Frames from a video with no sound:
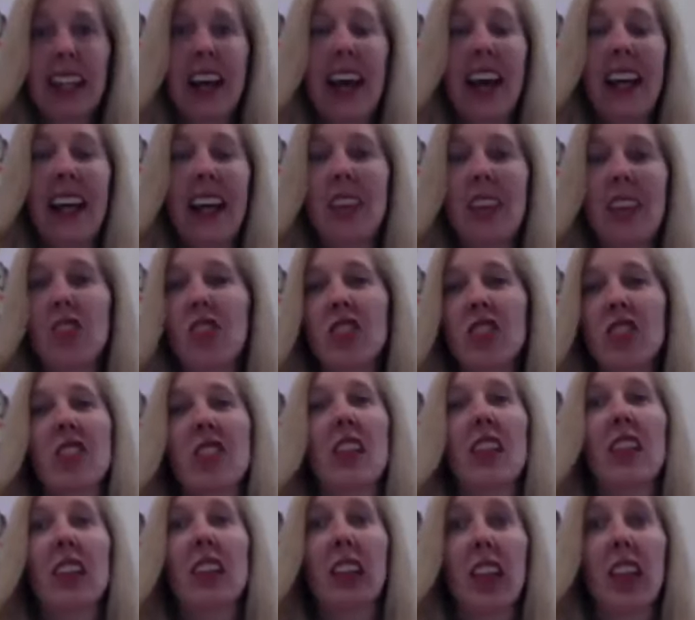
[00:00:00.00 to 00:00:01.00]
And I just
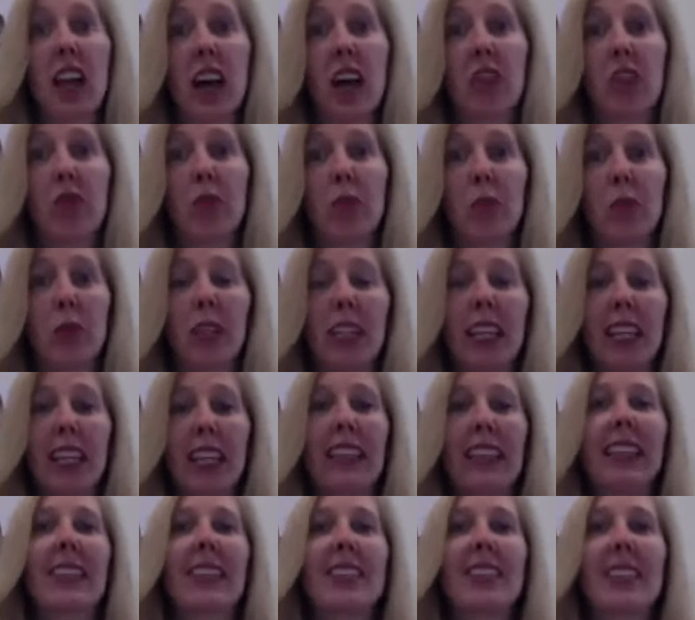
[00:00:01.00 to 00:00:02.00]
love
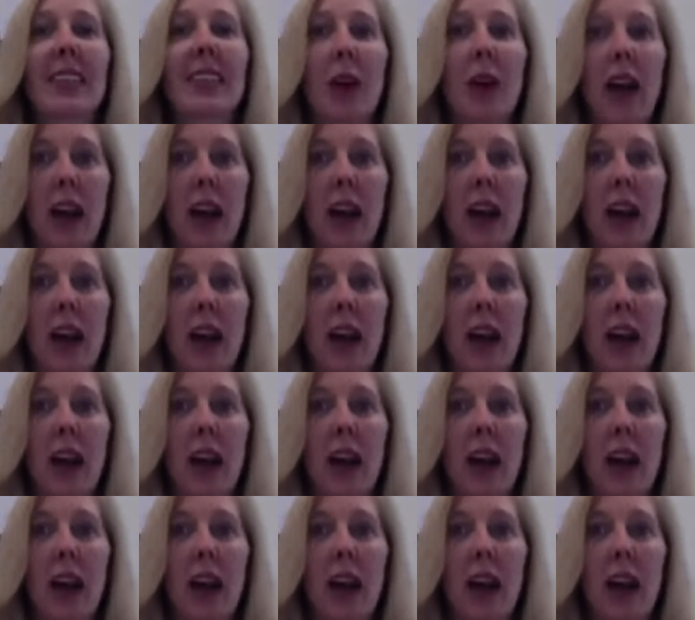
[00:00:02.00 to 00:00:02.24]
bringing this